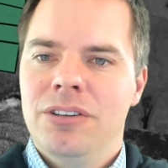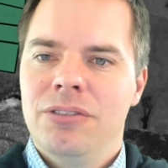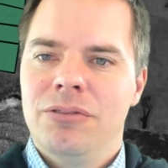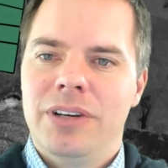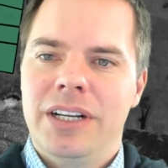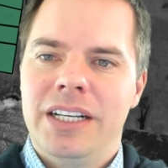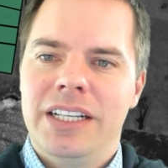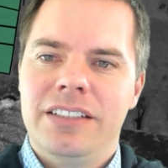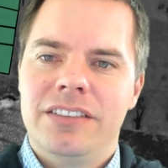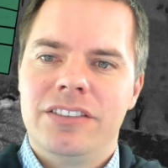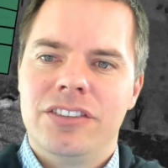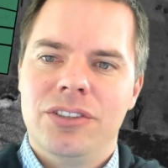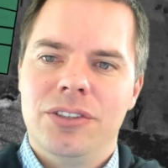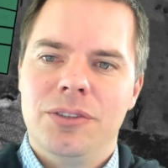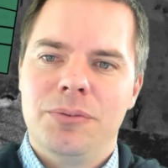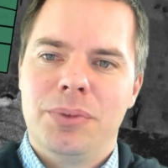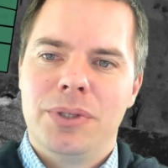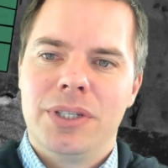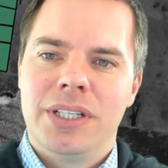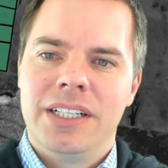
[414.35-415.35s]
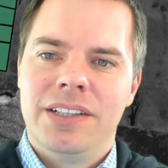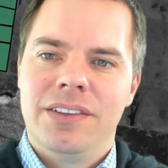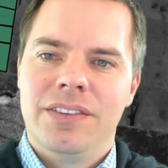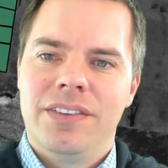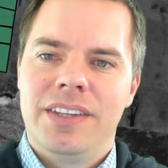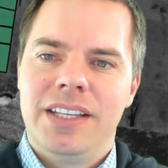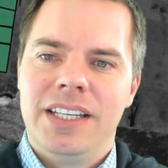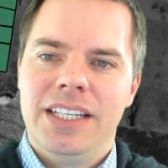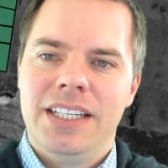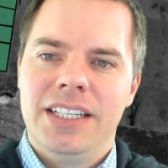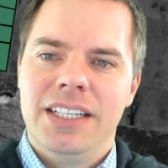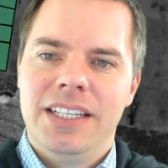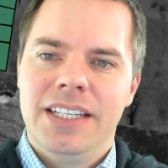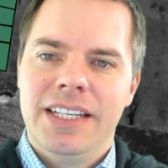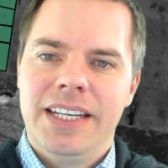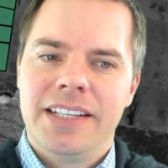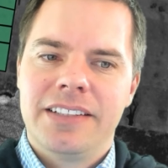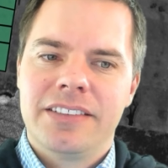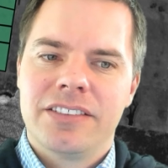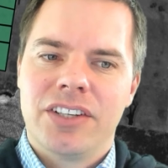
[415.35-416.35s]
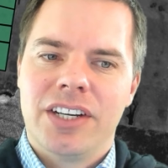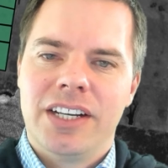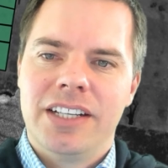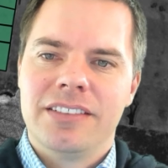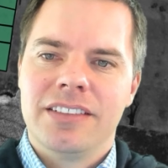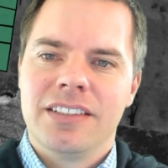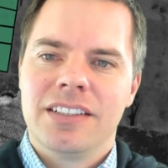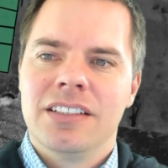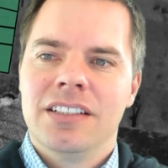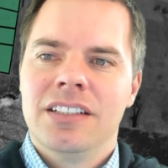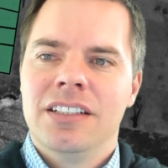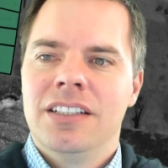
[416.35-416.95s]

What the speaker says: ready to put in the next grazing.